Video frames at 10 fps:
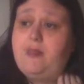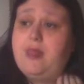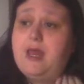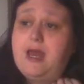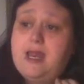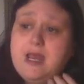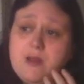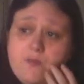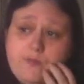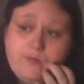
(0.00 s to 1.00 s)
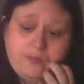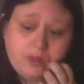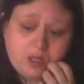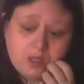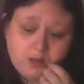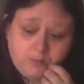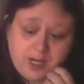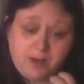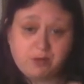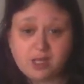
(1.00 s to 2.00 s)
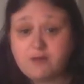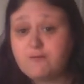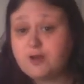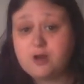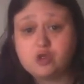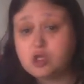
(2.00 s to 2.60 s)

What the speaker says: and when I play it for her,